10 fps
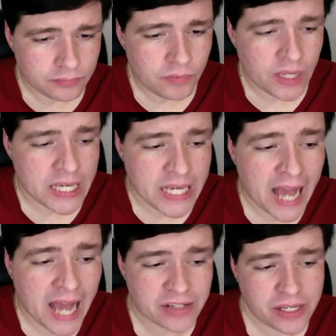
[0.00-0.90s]
he
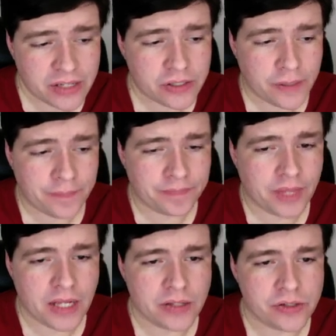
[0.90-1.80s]
has this.
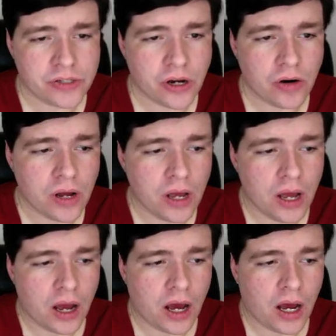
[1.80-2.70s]
And so
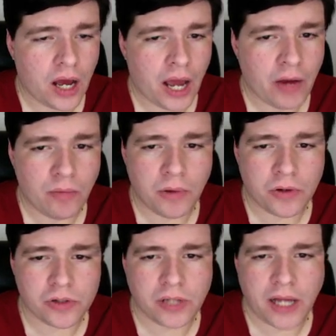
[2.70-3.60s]
I will
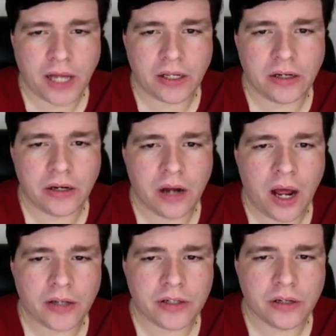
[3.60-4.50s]
most likely
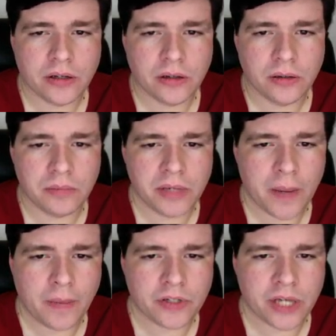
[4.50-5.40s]
not be
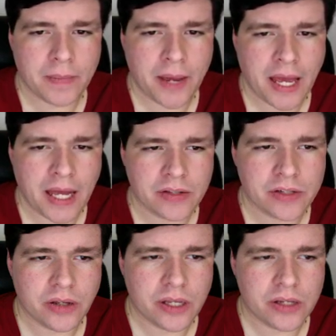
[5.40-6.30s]
able to get my hands
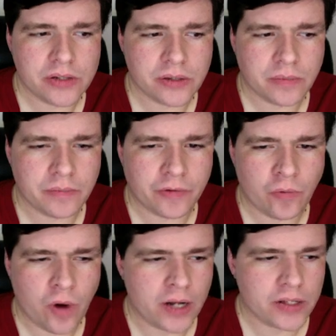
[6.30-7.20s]
on this. For
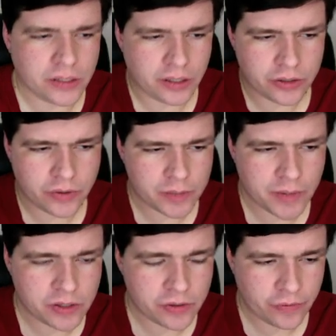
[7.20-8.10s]
one, it's a little too
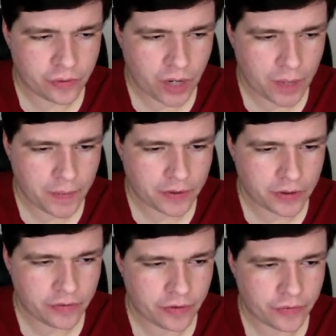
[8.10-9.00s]
expensive for what I'm able
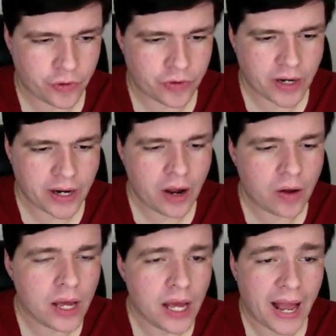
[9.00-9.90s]
to afford right
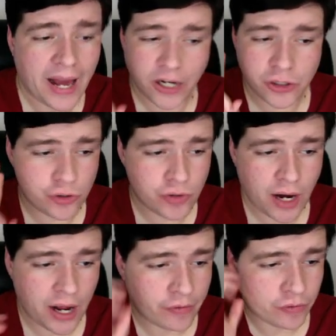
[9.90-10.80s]
now, and I do
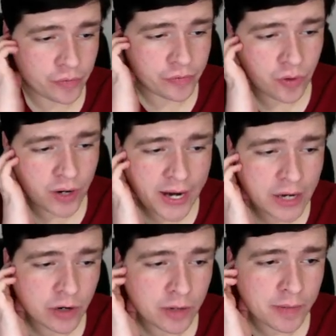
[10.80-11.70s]
not have room for it
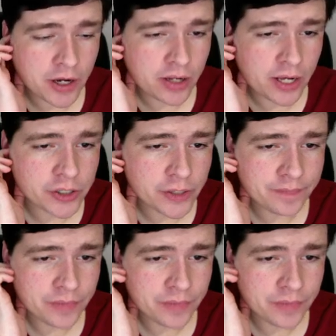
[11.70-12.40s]
anywhere in my collection,